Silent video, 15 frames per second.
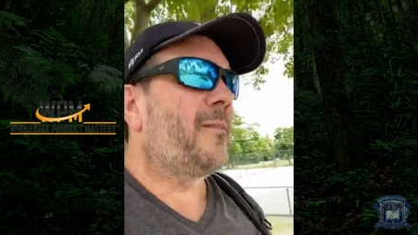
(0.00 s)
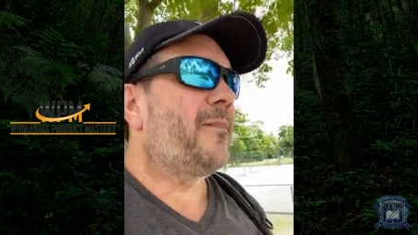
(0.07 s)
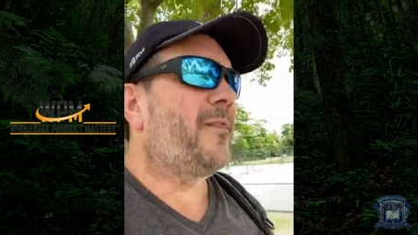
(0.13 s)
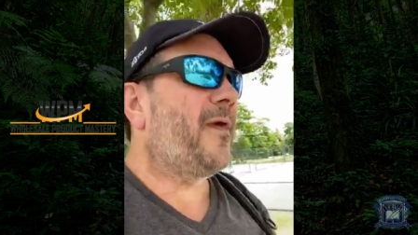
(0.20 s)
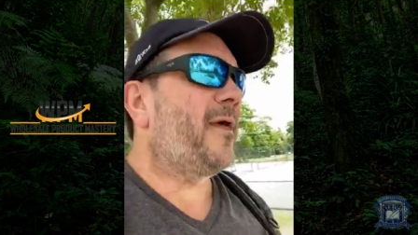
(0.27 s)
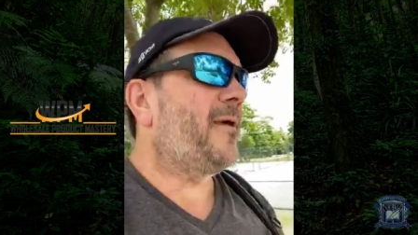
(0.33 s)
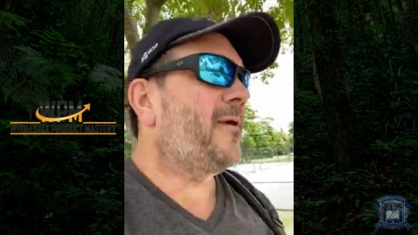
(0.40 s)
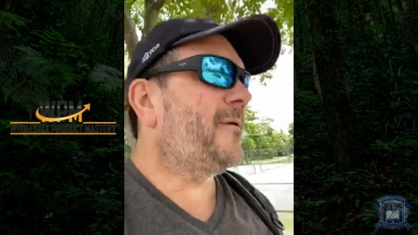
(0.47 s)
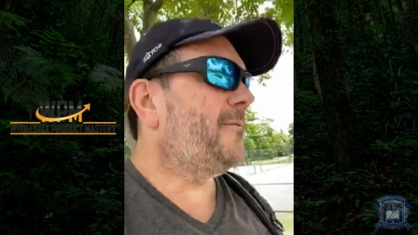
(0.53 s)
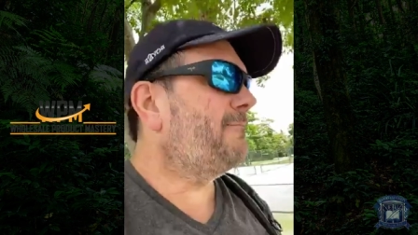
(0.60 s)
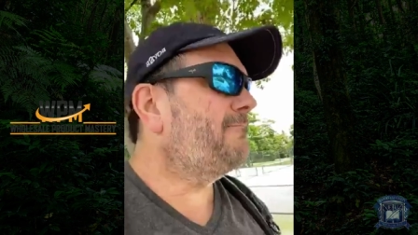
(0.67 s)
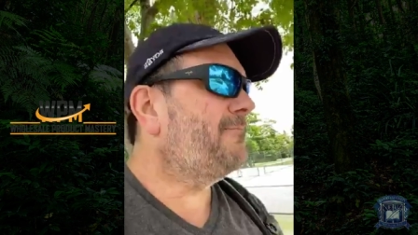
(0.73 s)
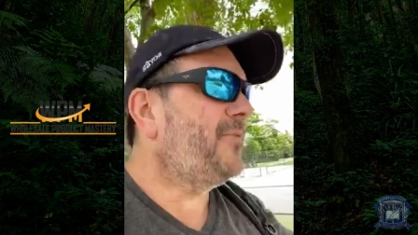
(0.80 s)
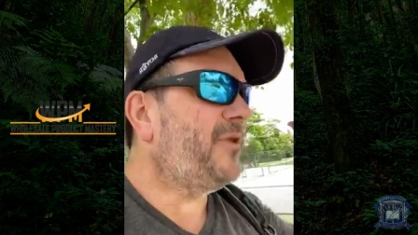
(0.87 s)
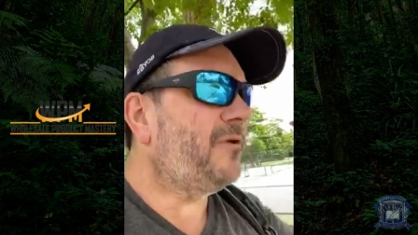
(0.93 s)

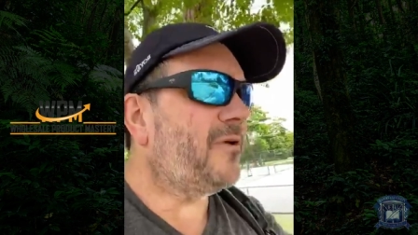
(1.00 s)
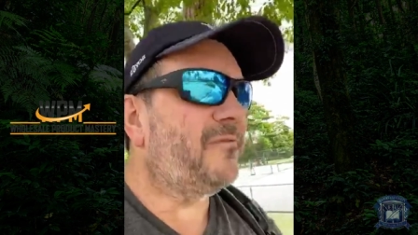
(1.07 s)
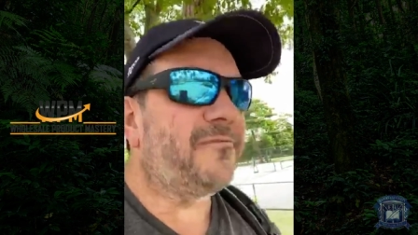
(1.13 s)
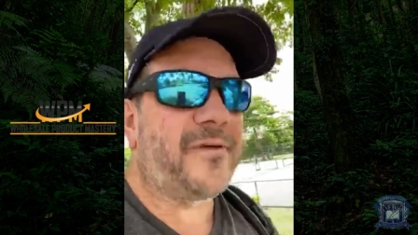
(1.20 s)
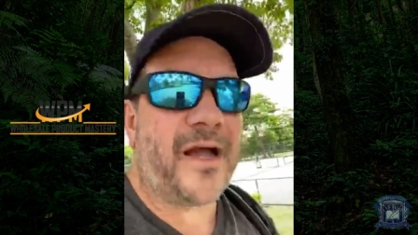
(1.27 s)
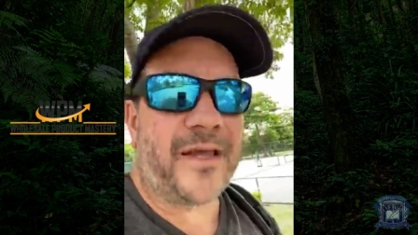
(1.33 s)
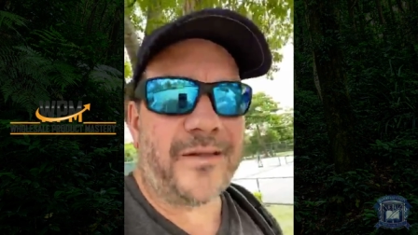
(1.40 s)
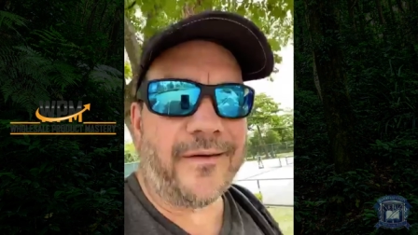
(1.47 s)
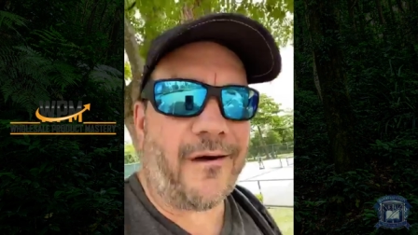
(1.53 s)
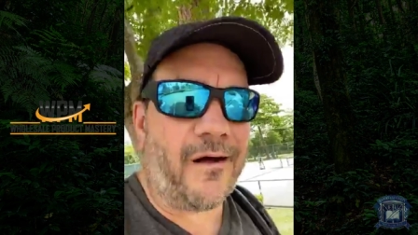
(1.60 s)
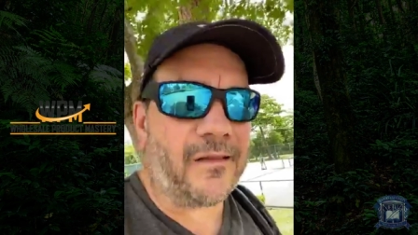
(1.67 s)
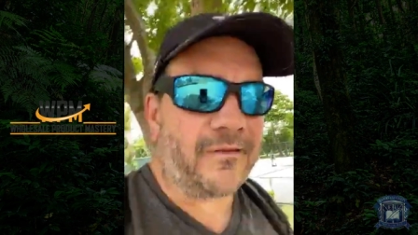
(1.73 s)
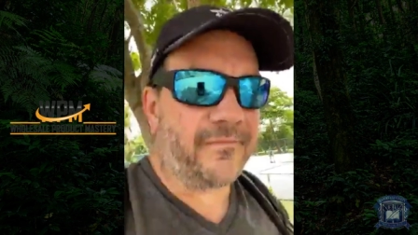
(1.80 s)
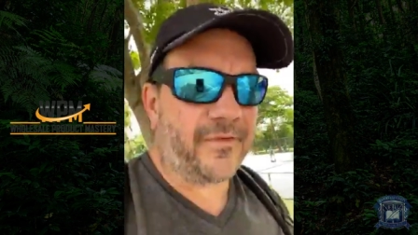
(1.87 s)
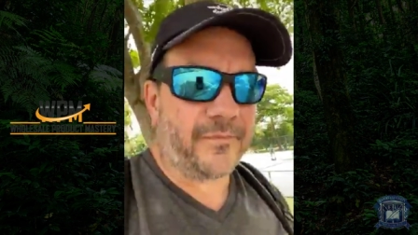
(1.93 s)
then you can find
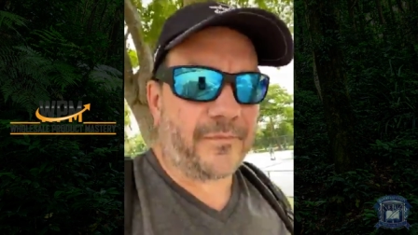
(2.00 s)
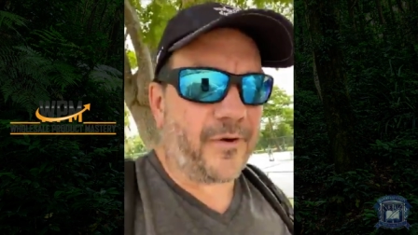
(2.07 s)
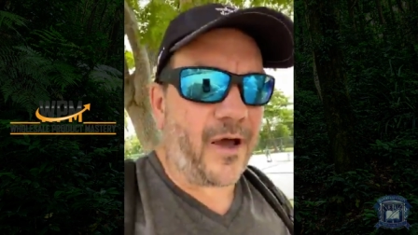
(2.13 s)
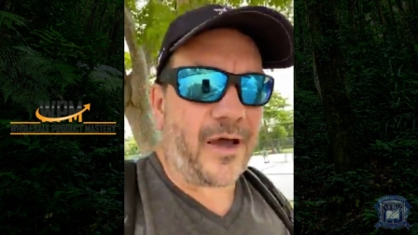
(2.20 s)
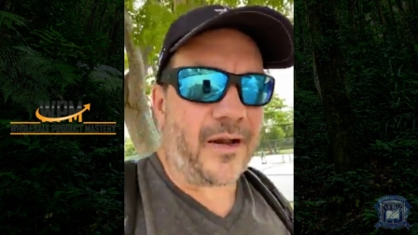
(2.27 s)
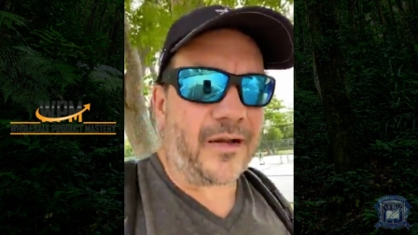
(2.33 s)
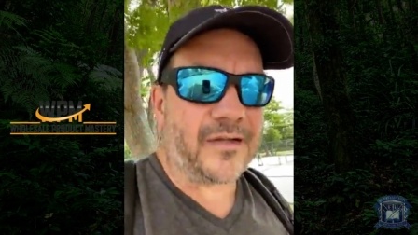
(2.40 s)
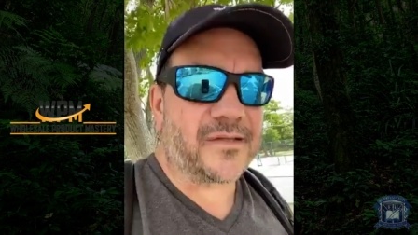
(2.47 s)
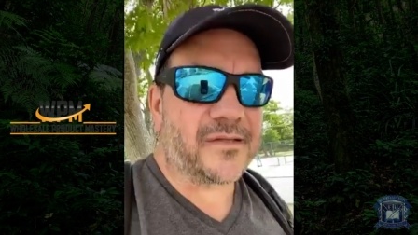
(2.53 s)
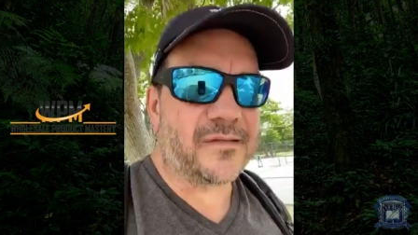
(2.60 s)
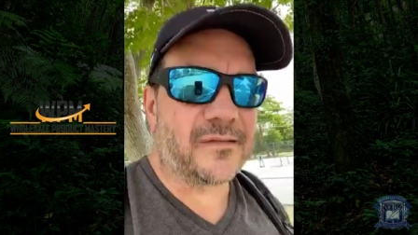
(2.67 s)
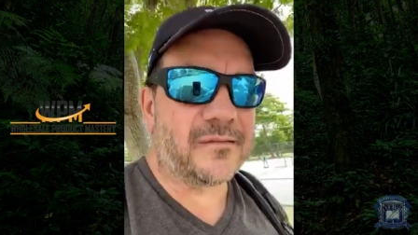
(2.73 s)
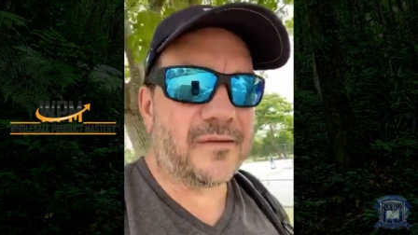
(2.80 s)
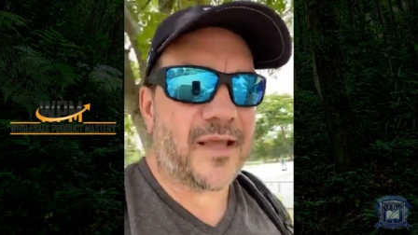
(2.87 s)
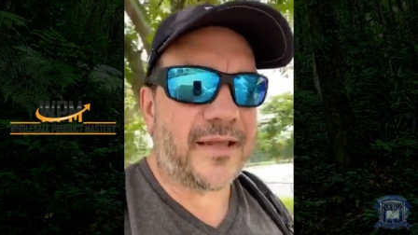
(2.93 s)
all of the
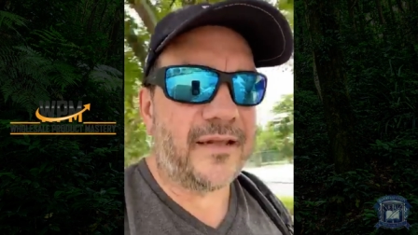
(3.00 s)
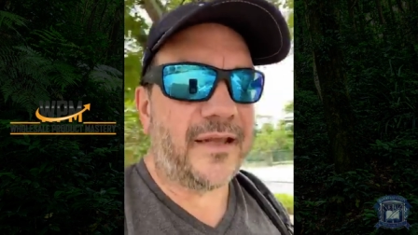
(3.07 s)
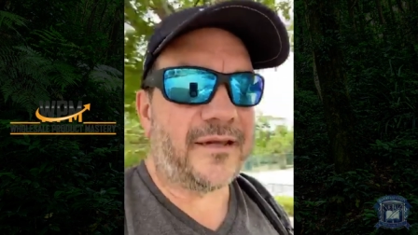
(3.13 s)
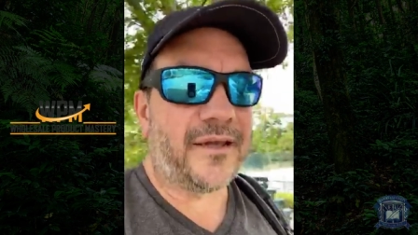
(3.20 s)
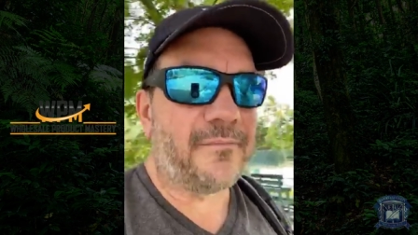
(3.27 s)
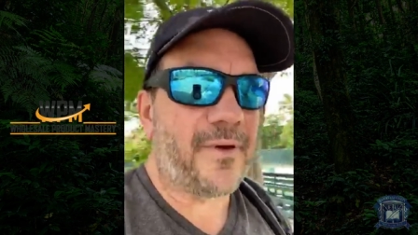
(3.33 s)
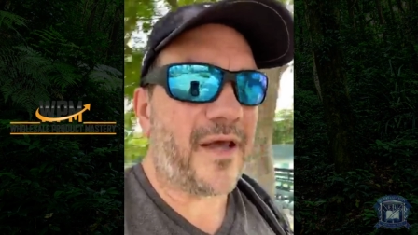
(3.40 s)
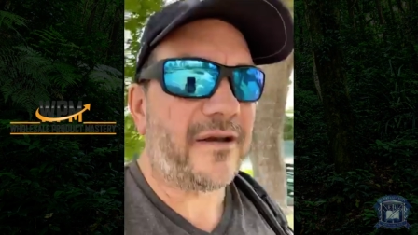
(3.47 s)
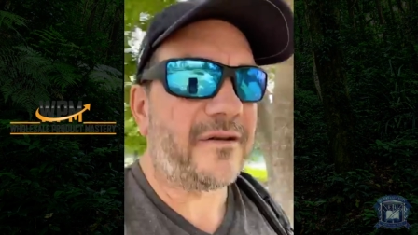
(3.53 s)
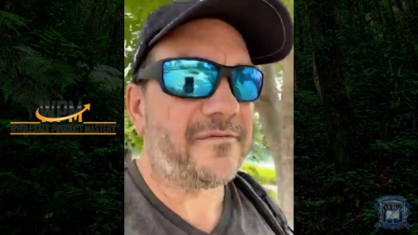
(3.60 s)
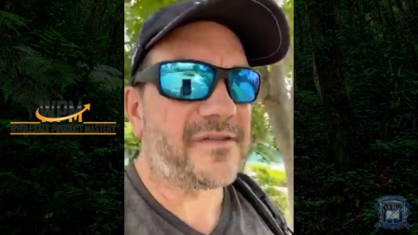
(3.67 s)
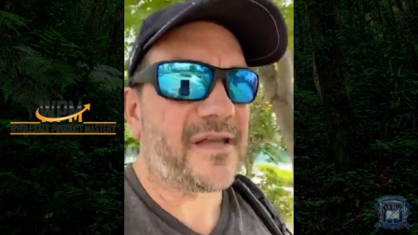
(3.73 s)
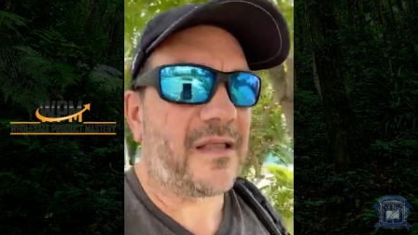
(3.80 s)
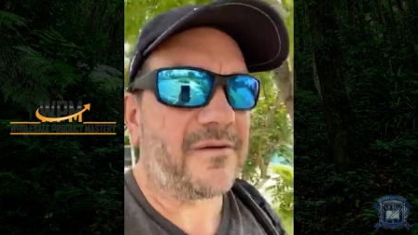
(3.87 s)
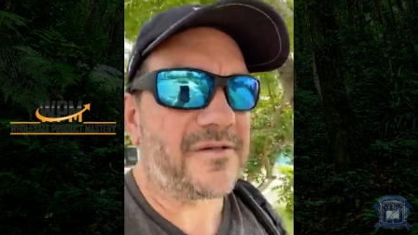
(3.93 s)
products that need competitive
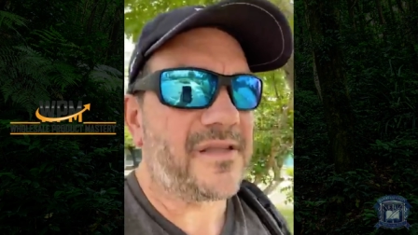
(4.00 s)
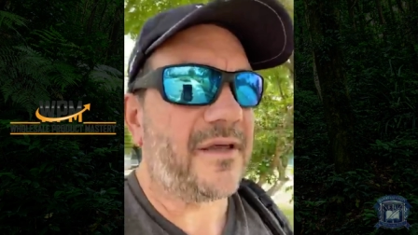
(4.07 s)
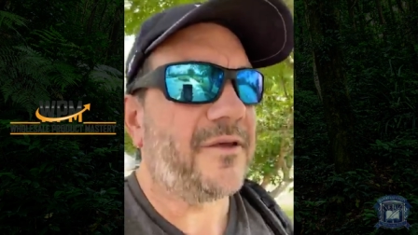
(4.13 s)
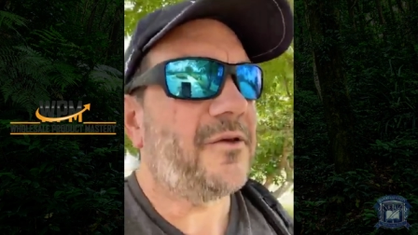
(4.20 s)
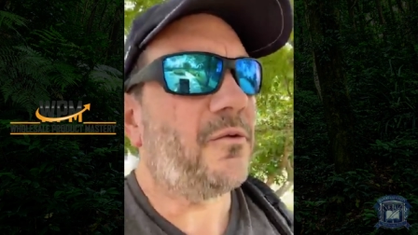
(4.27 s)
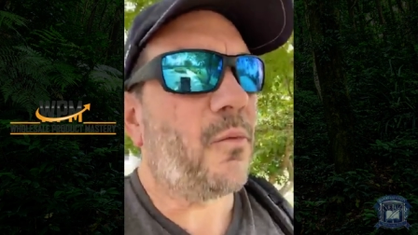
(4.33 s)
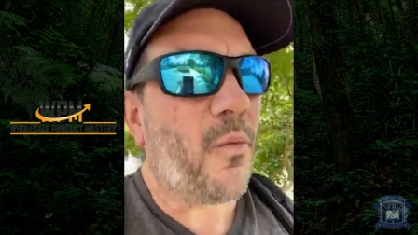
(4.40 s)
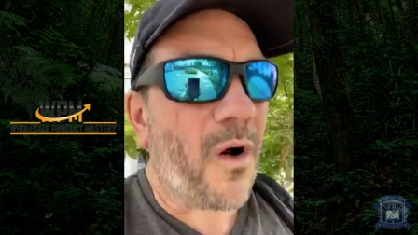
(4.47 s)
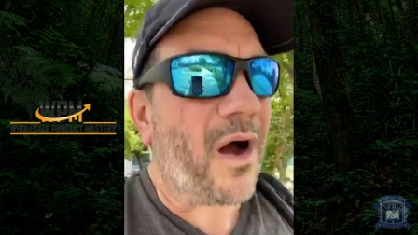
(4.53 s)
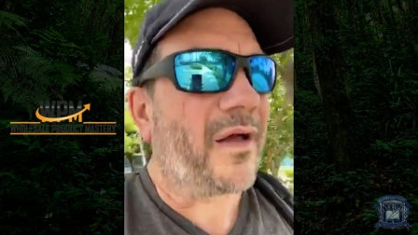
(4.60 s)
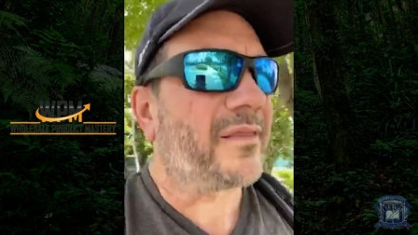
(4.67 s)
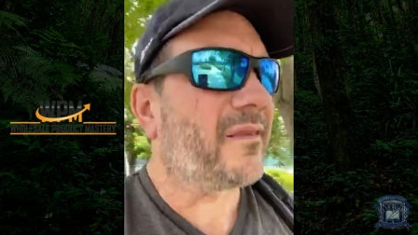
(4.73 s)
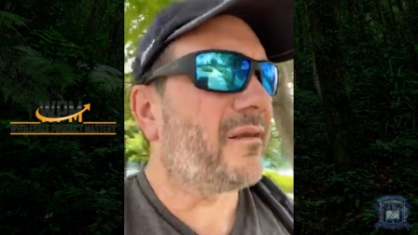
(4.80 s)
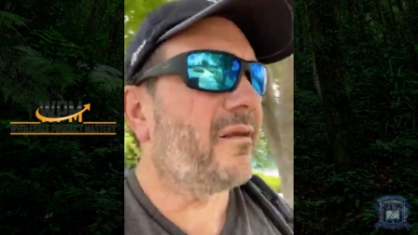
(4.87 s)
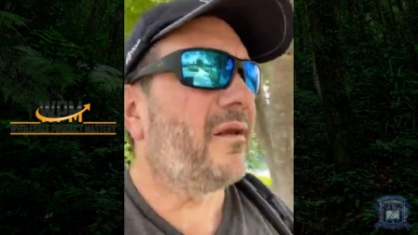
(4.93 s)
sellers that you
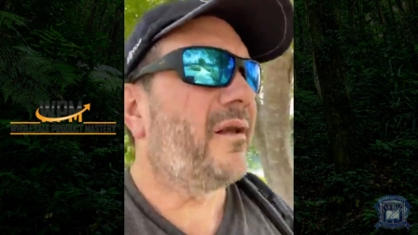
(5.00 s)
want,